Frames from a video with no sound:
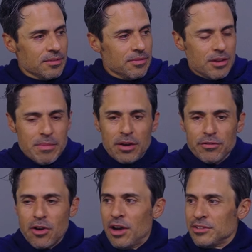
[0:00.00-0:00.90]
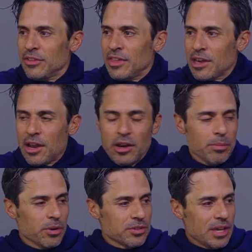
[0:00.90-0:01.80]
the amount of content they got out of
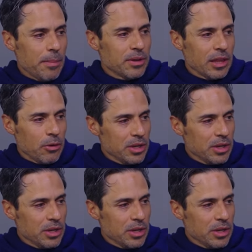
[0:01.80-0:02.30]
Brooks Koepka, like what